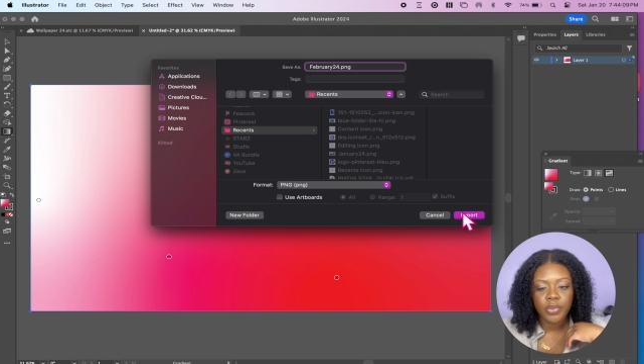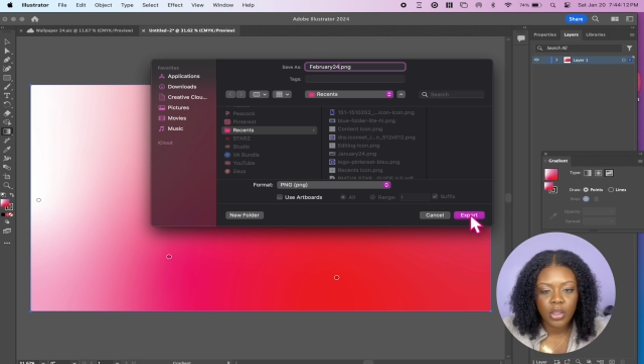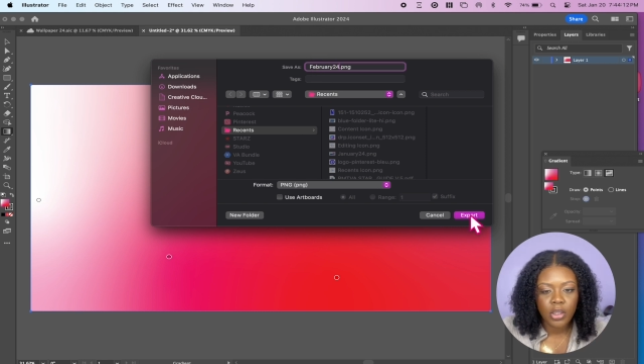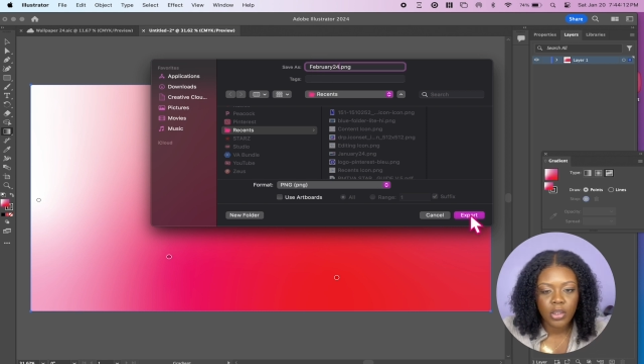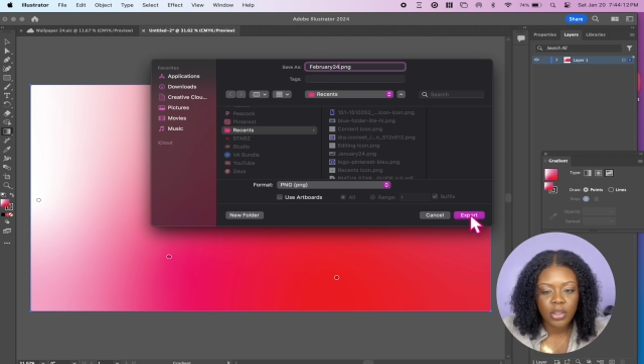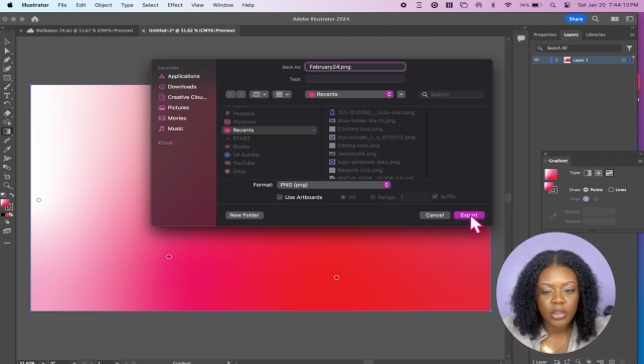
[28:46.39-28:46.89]
And
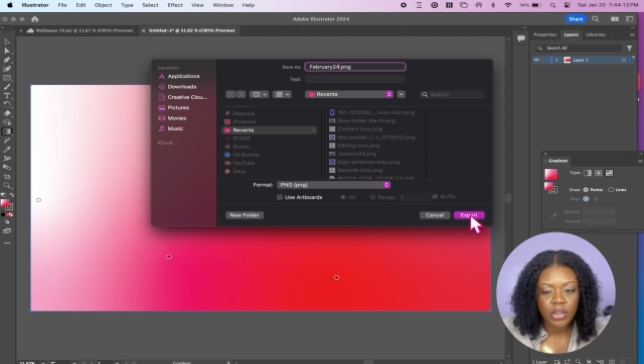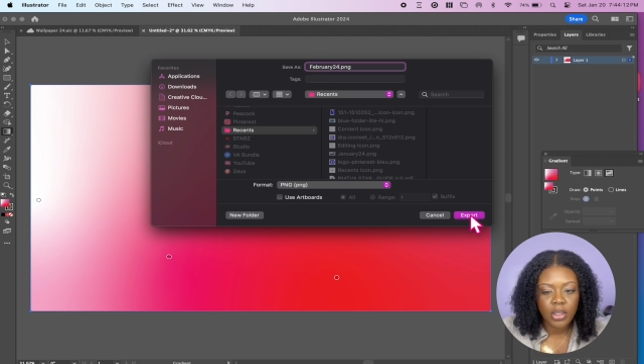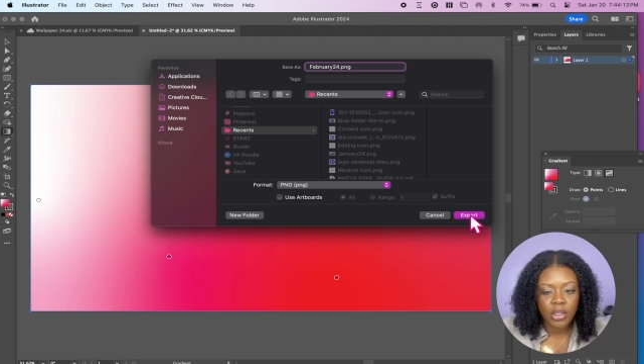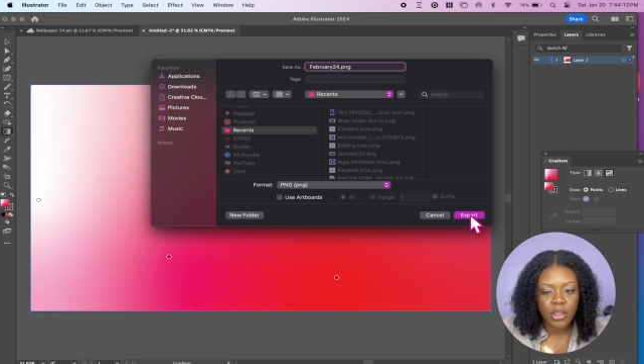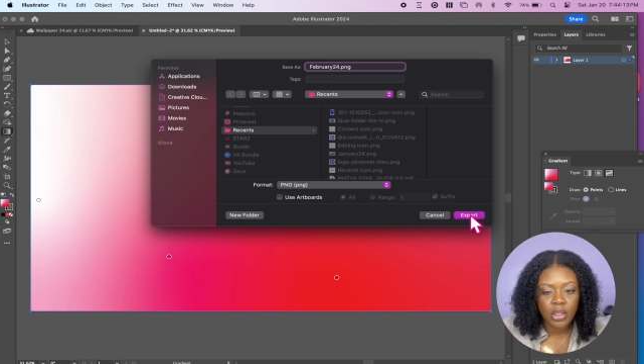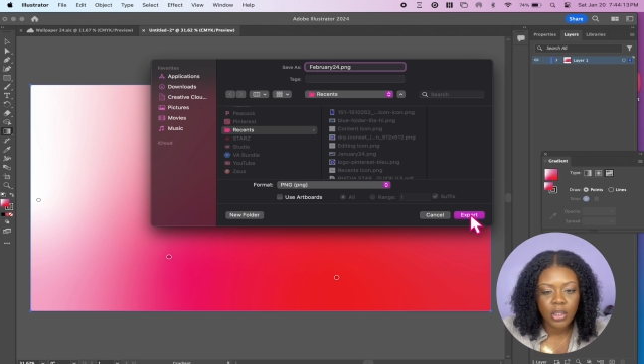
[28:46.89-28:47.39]
then let's
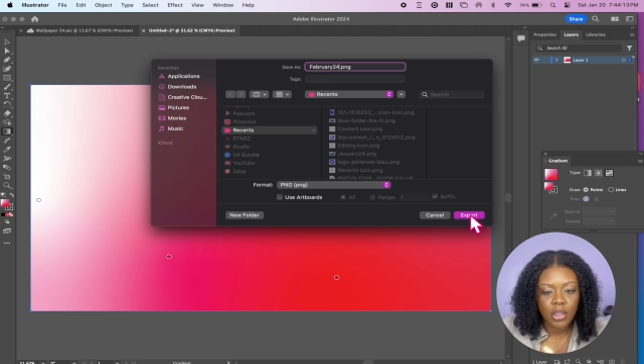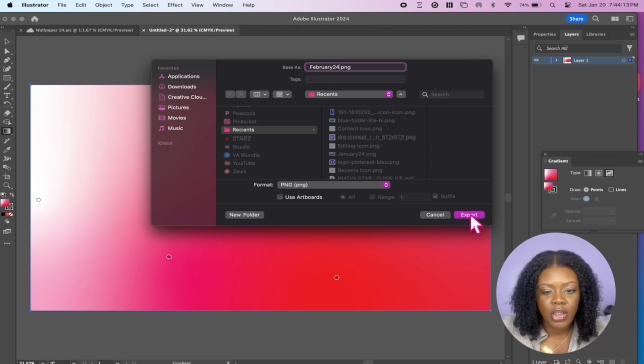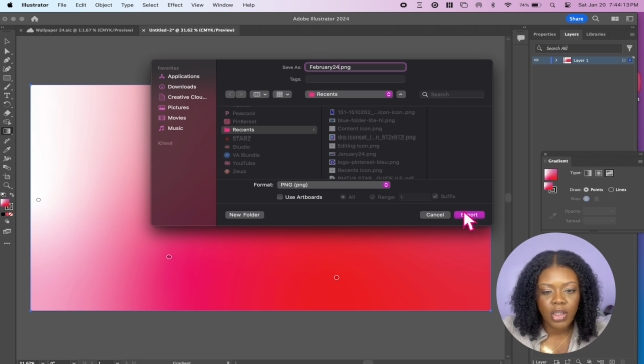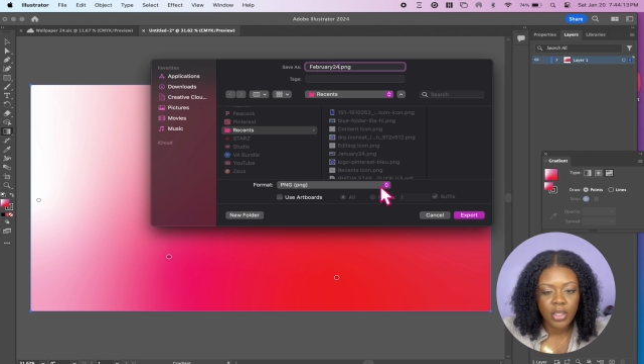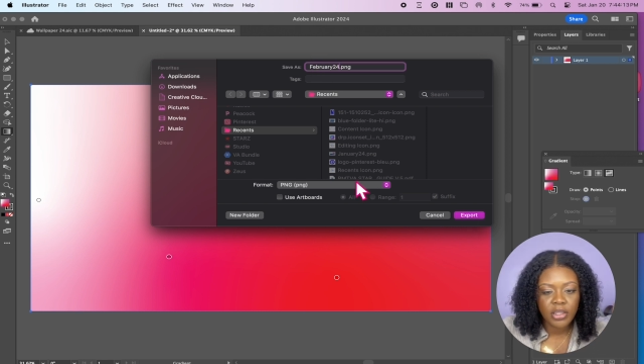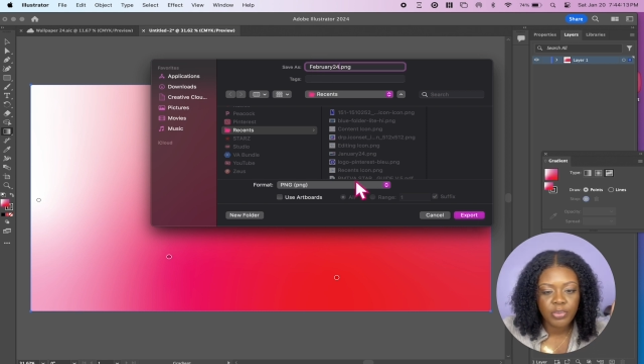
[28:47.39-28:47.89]
hit
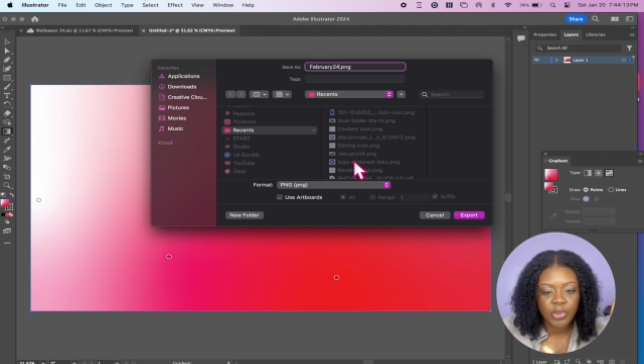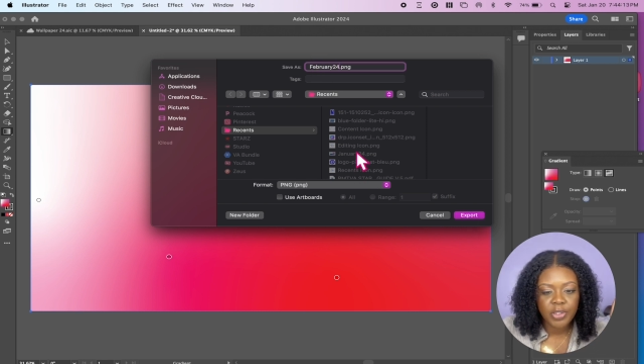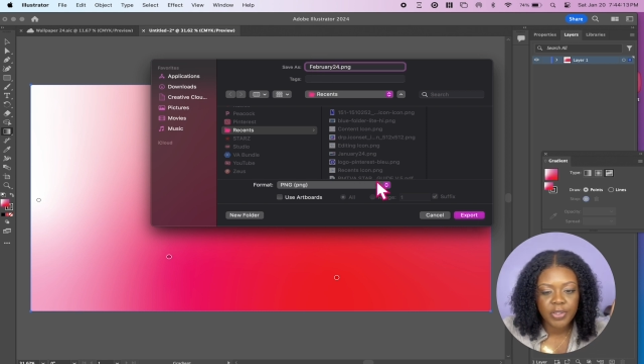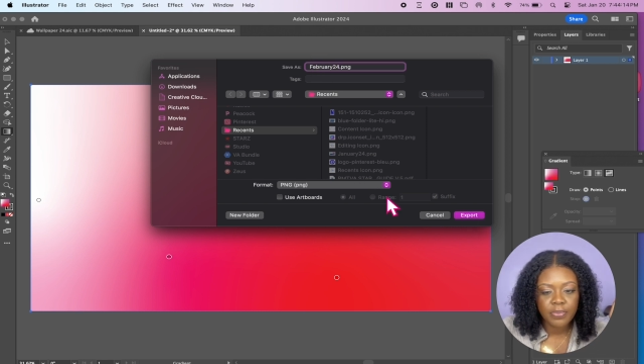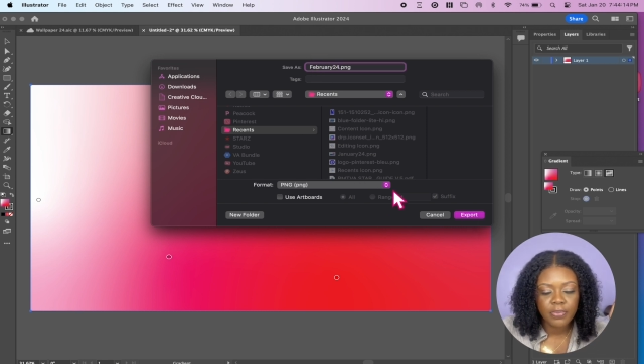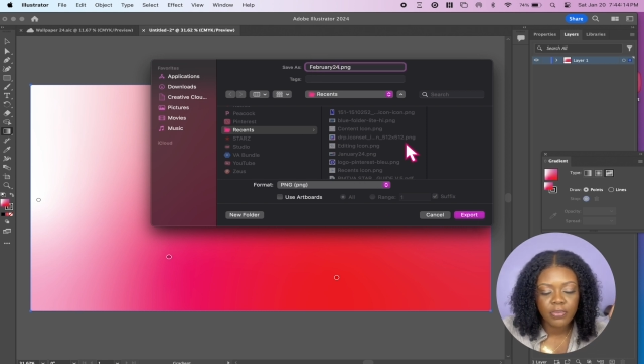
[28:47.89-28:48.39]
export.